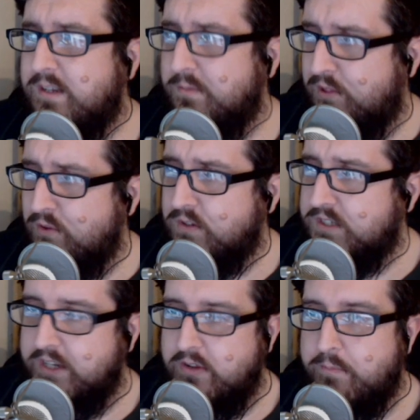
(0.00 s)
thoughts
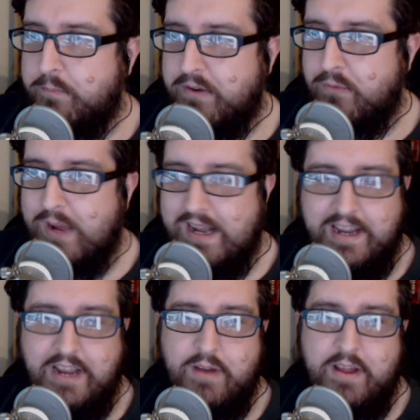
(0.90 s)
that have been
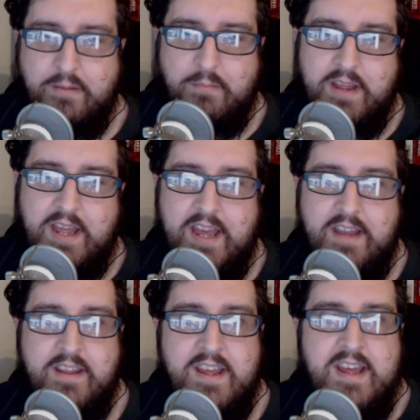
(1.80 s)
rattling around in my head
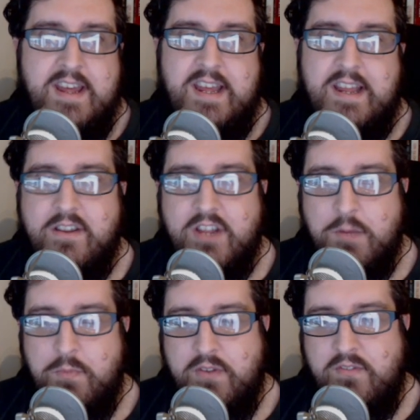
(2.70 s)
in
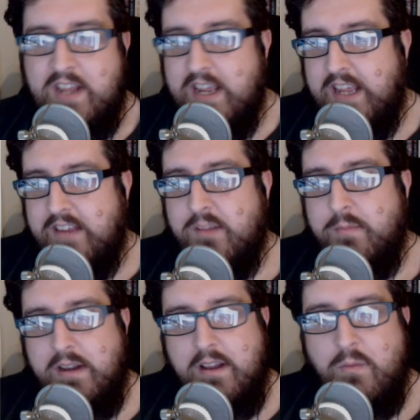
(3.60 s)
terms of taking
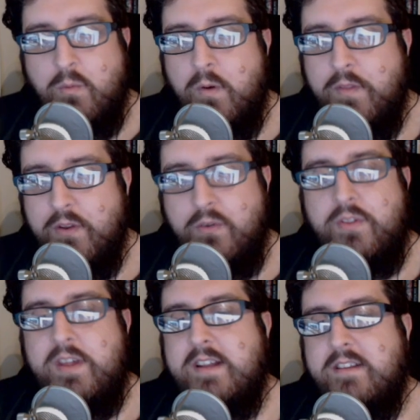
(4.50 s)
something like War in the North
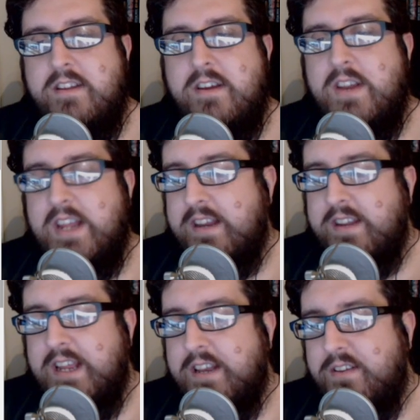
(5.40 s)
and turning it
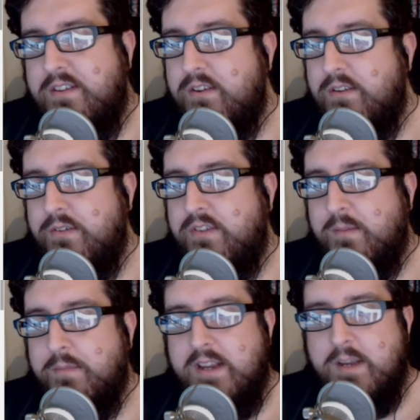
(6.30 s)
into
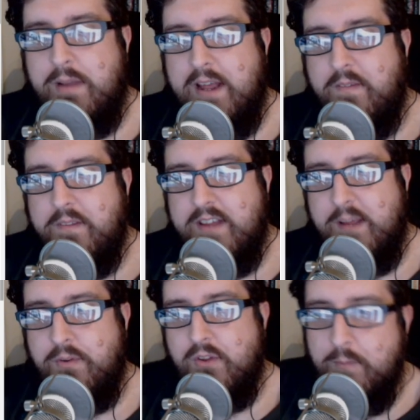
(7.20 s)
something to play on the
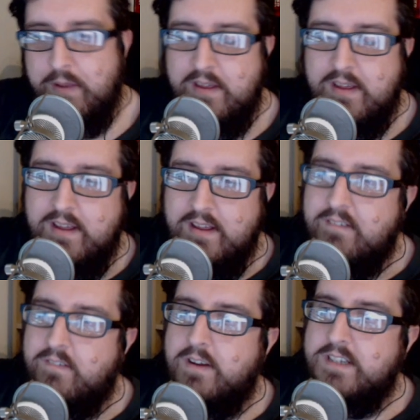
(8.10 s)
tabletop.
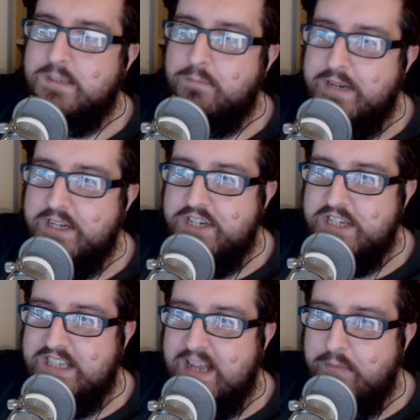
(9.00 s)
Find some
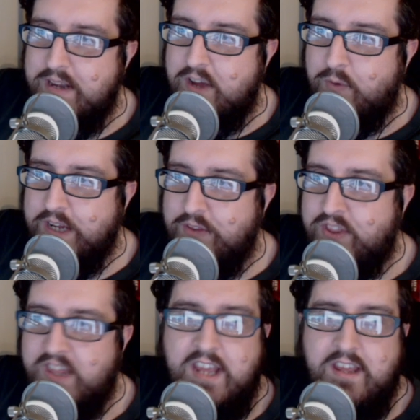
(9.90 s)
miniatures. Let me know what you
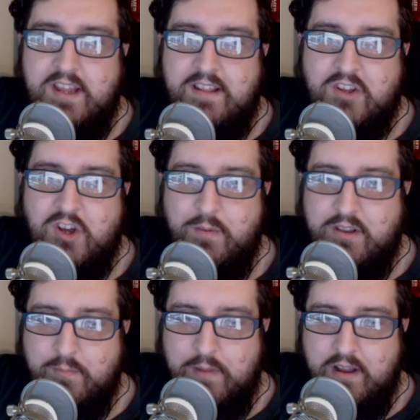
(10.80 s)
think in the comments
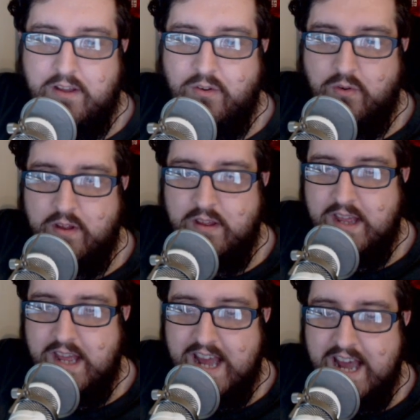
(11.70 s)
below.
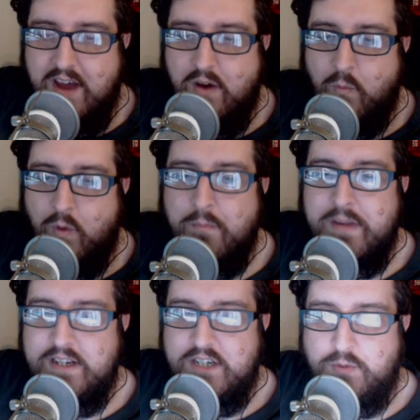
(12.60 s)
What
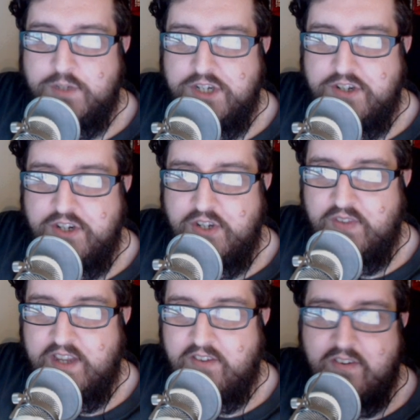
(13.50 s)
miniatures would you choose for
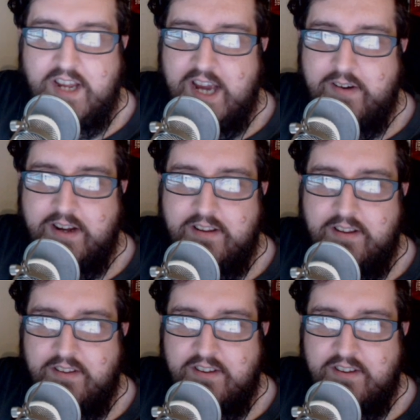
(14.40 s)
the different characters?